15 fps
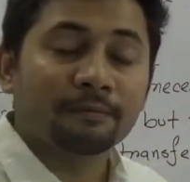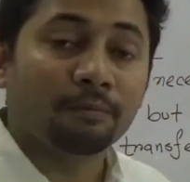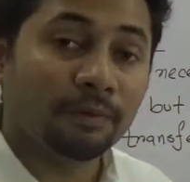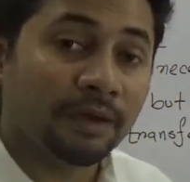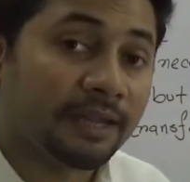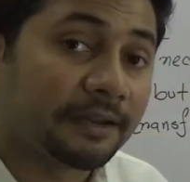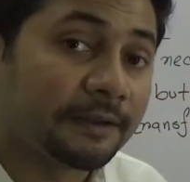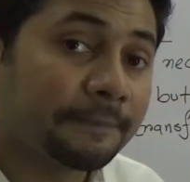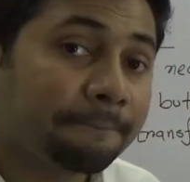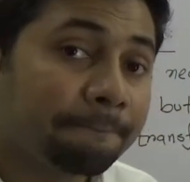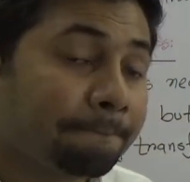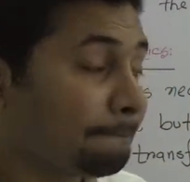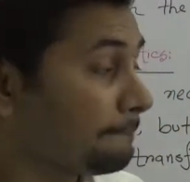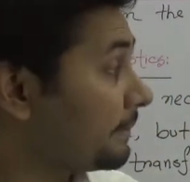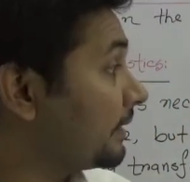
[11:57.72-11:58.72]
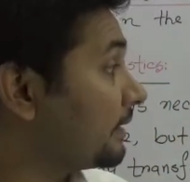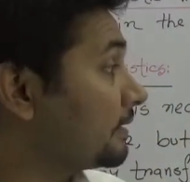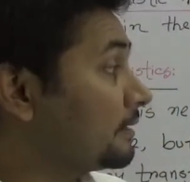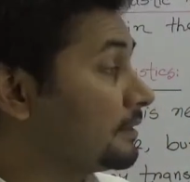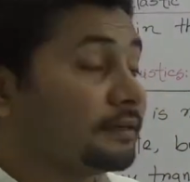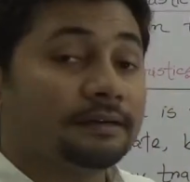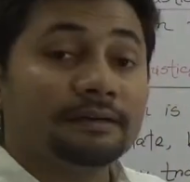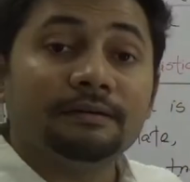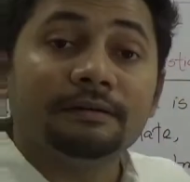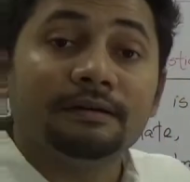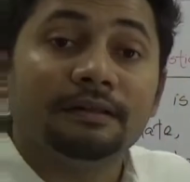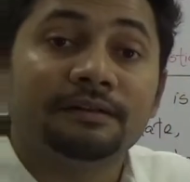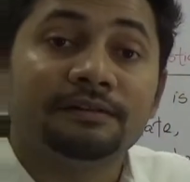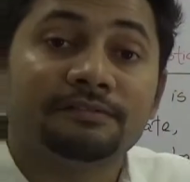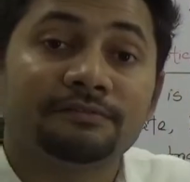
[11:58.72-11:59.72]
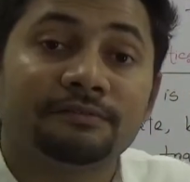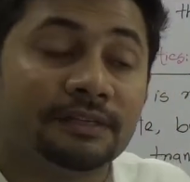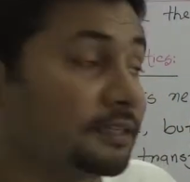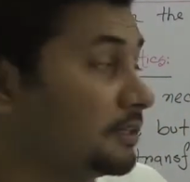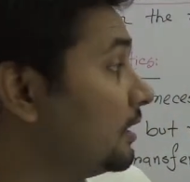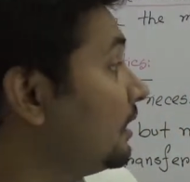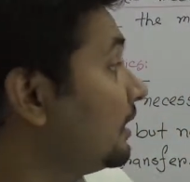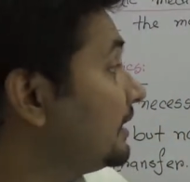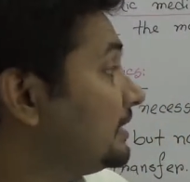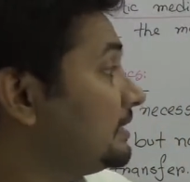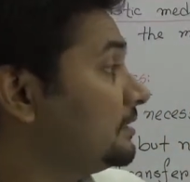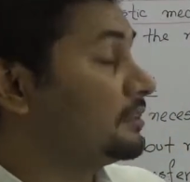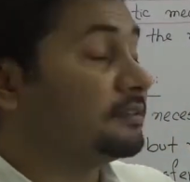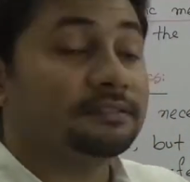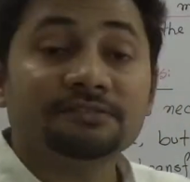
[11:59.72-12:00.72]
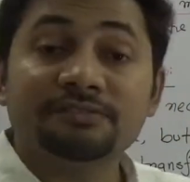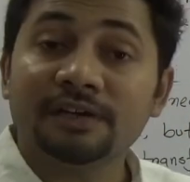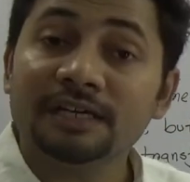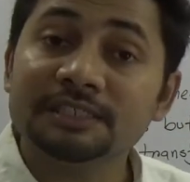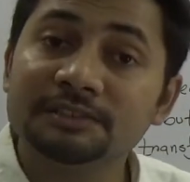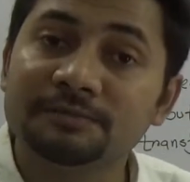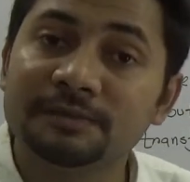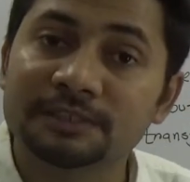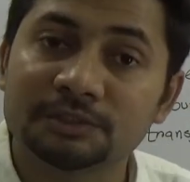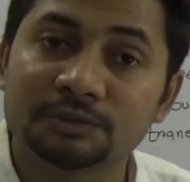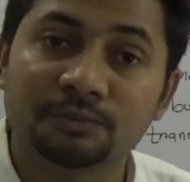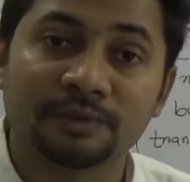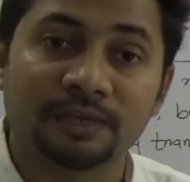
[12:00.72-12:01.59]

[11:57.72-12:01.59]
when um, in longit uh, transverse